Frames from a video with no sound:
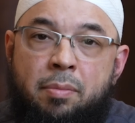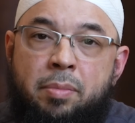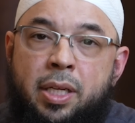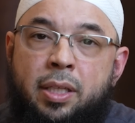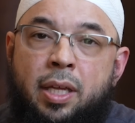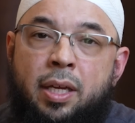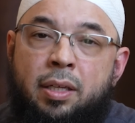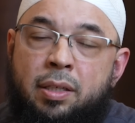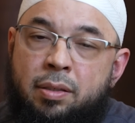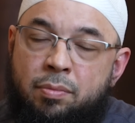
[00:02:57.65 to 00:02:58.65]
meaning
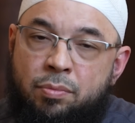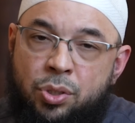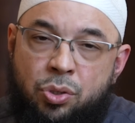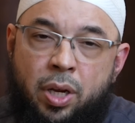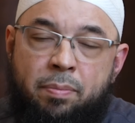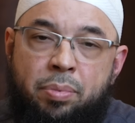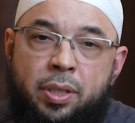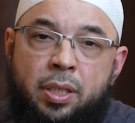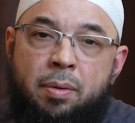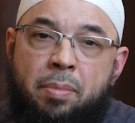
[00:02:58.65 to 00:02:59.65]
that what you have
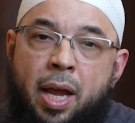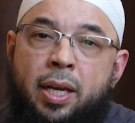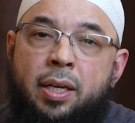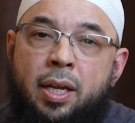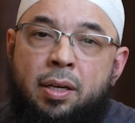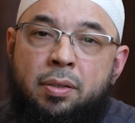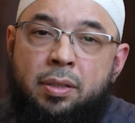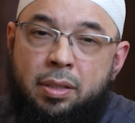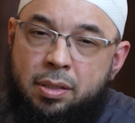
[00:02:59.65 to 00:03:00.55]
put in your body now,